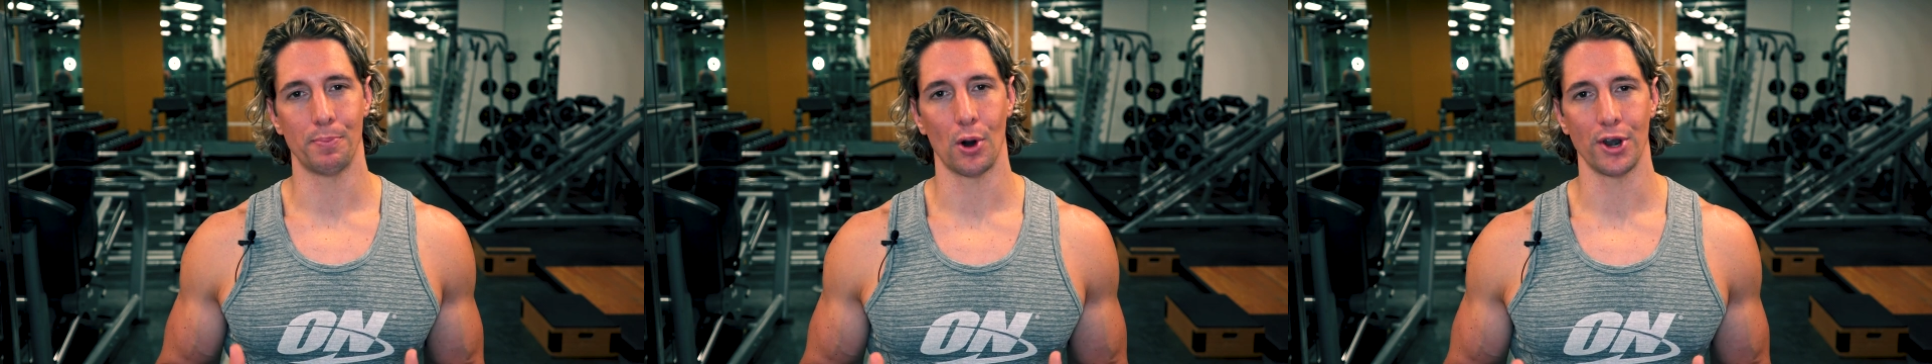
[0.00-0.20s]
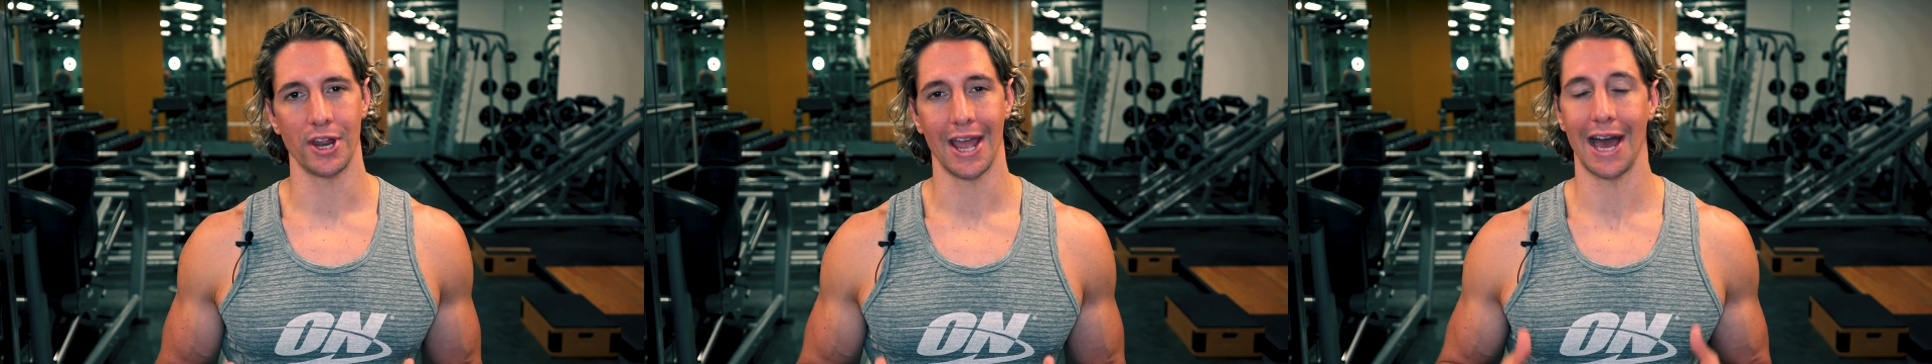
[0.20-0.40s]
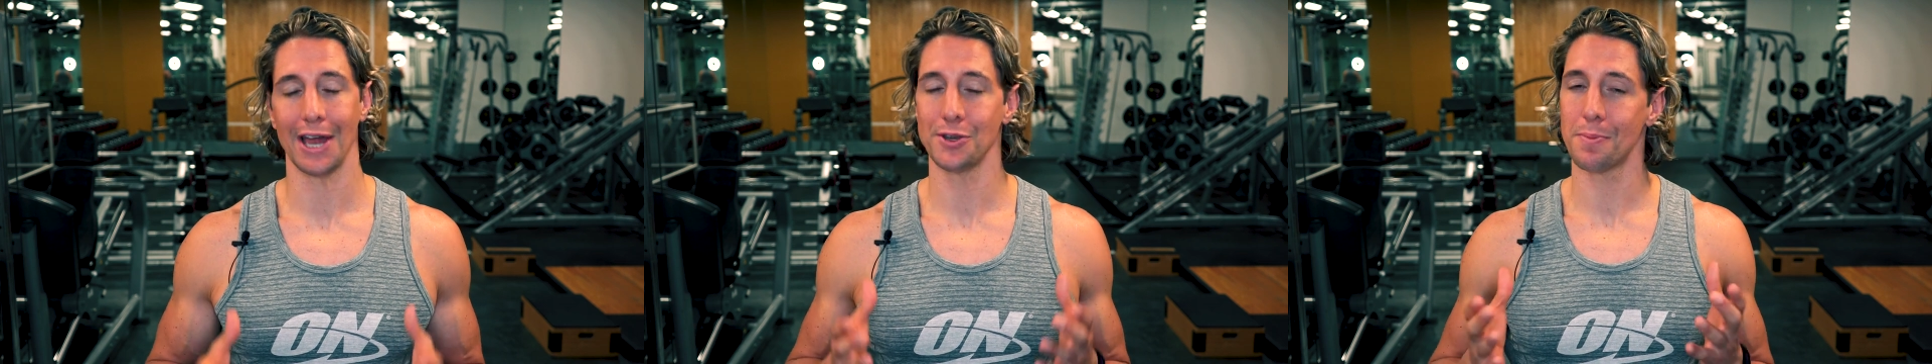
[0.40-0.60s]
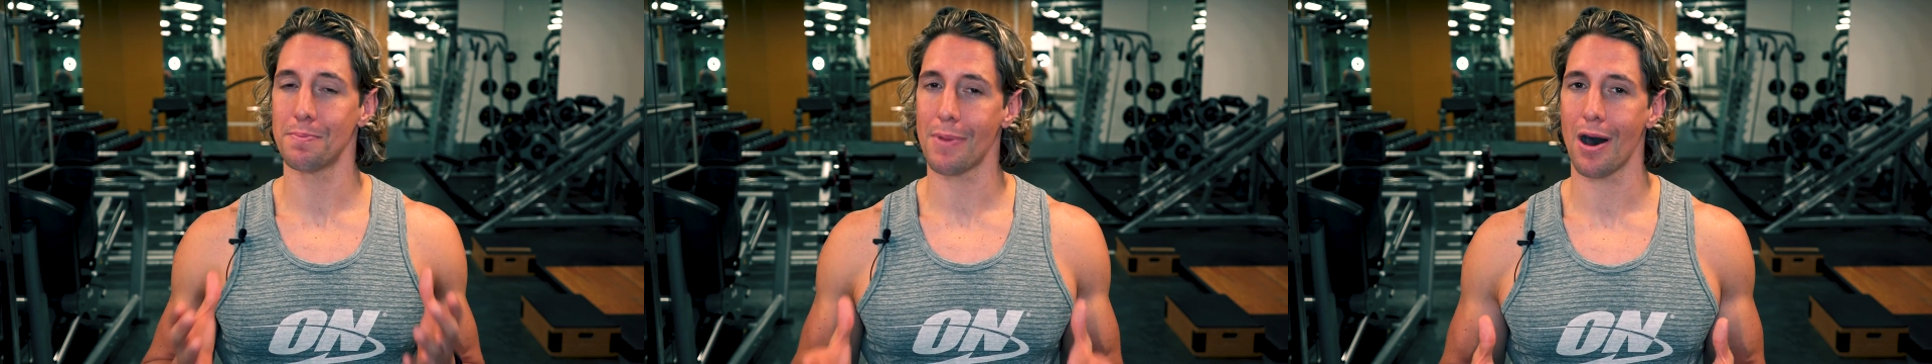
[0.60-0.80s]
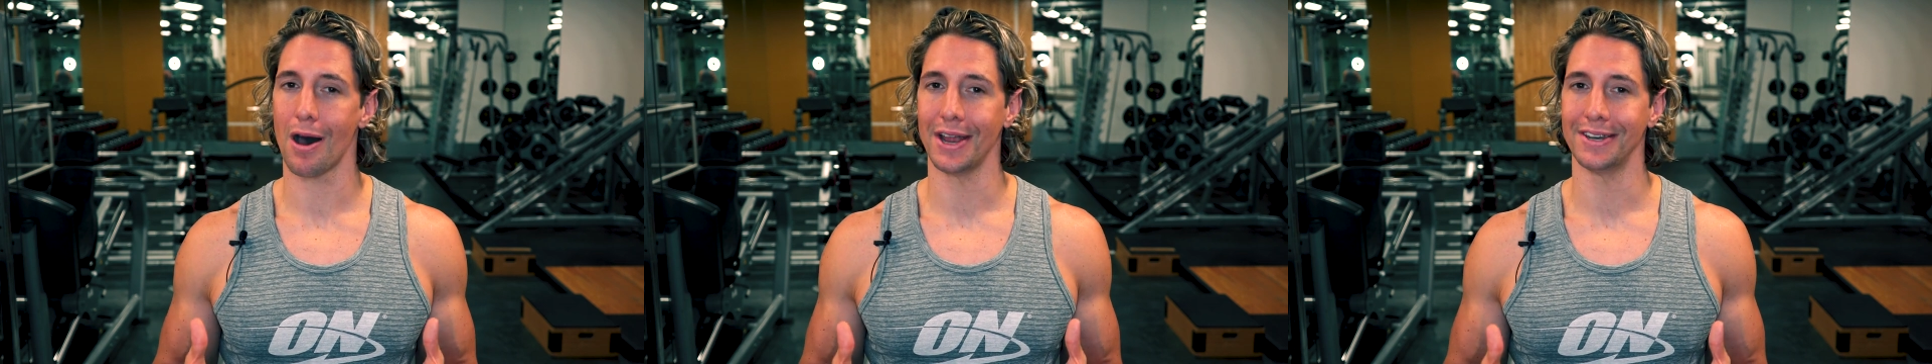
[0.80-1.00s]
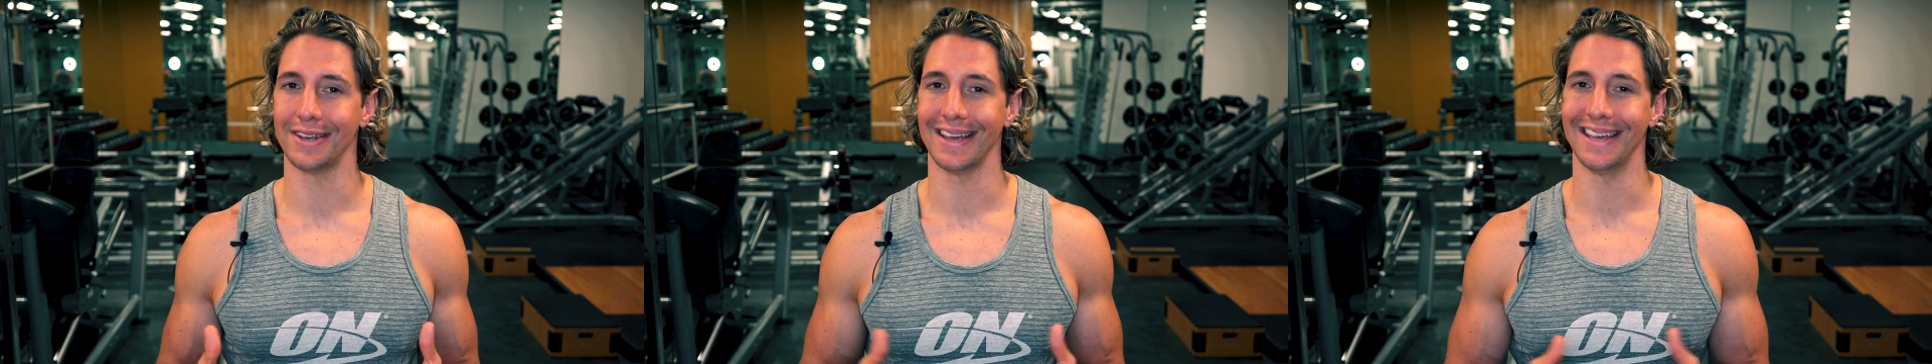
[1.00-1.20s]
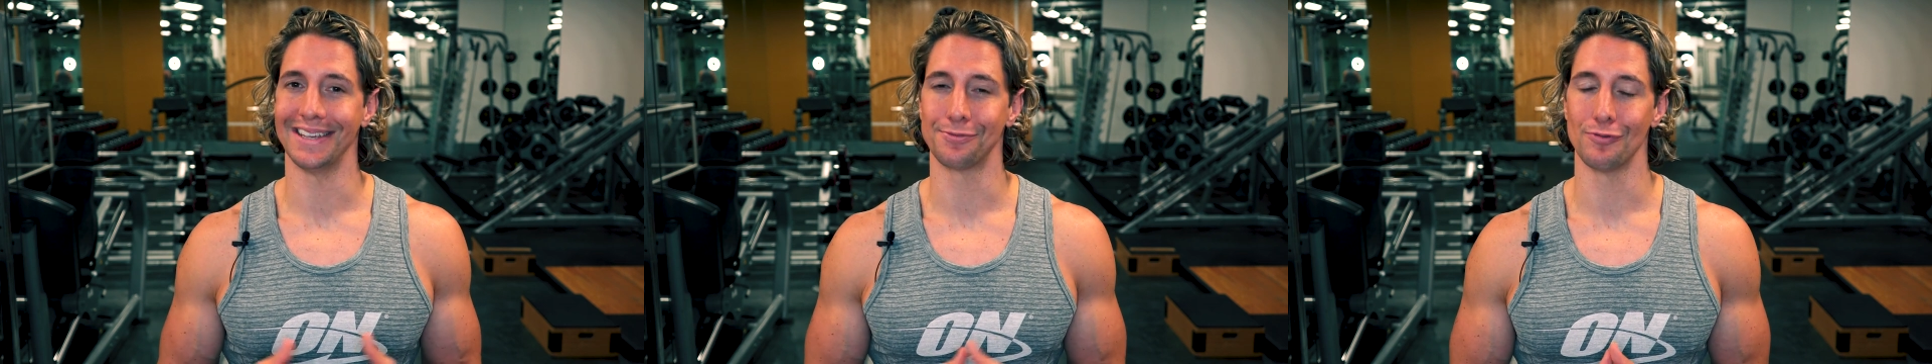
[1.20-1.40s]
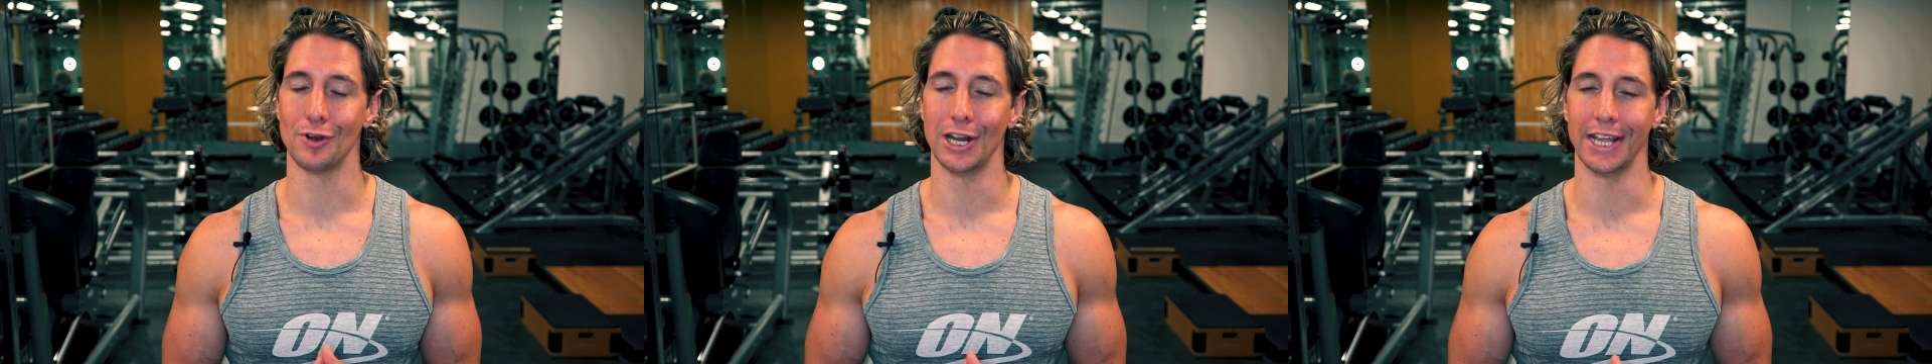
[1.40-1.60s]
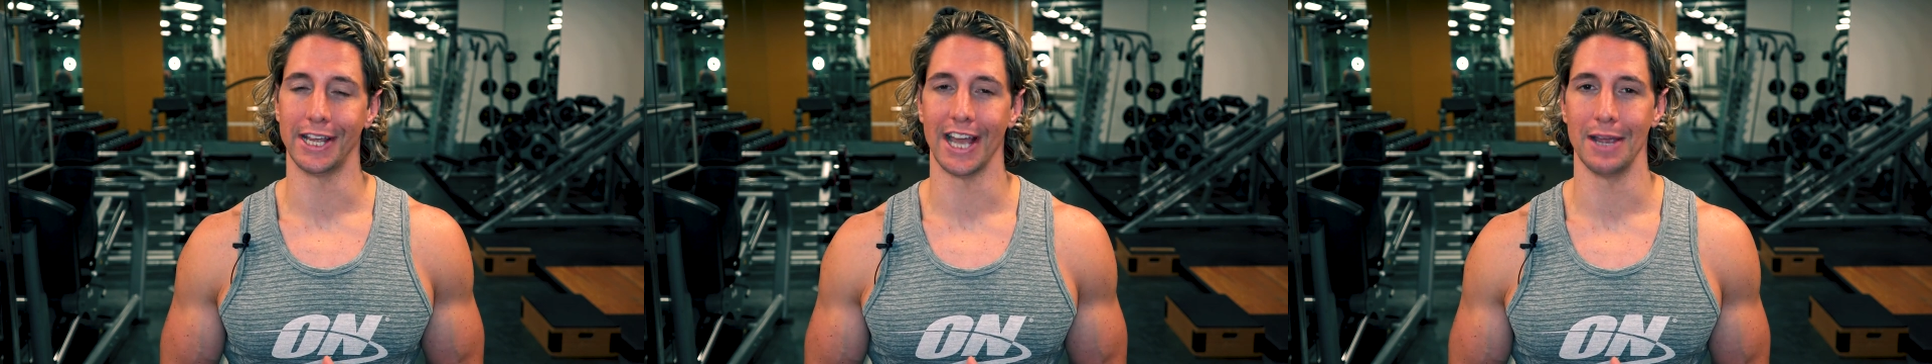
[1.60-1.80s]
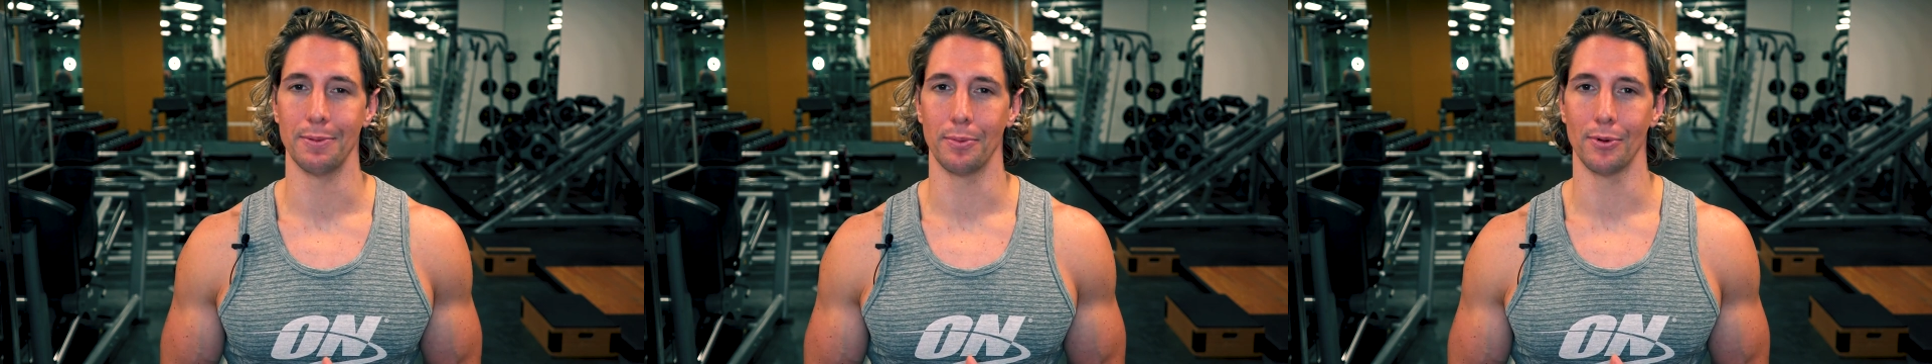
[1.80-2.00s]
body and your mind is really
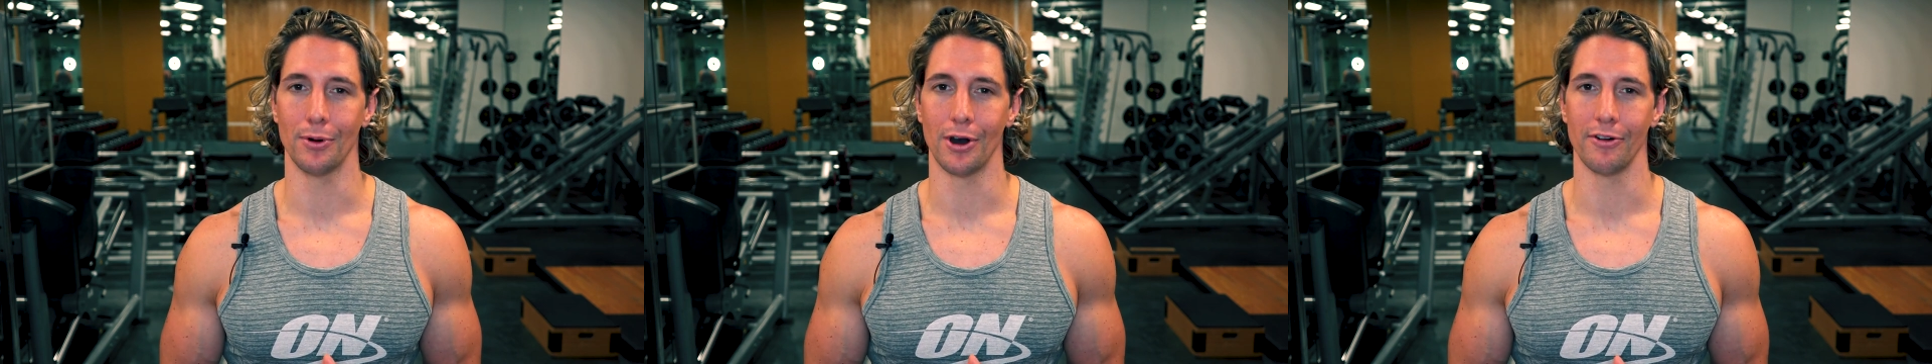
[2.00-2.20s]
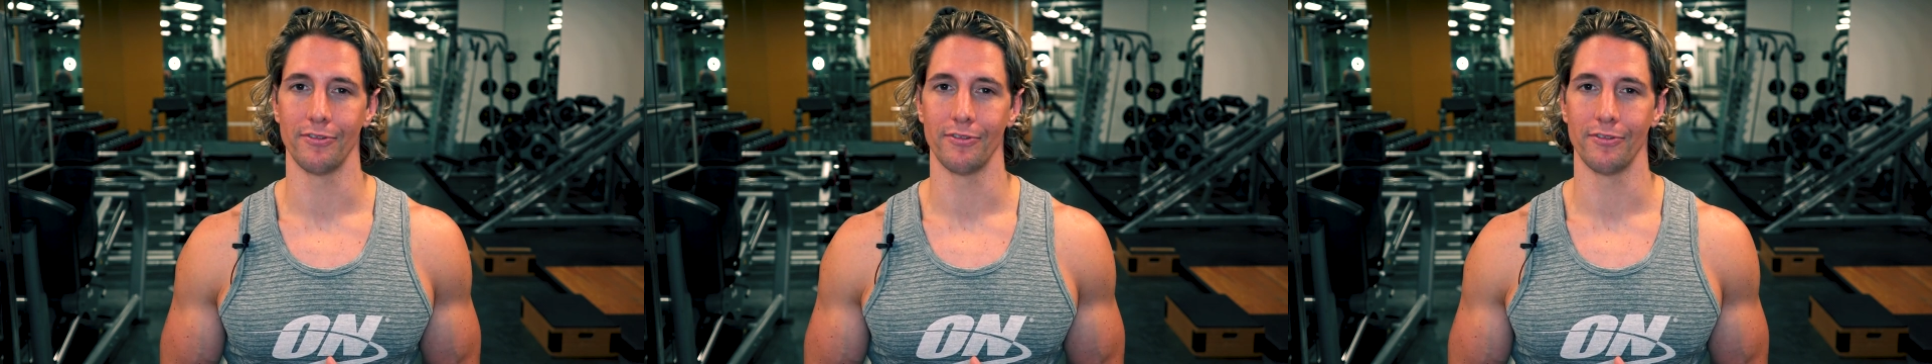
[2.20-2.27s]
capable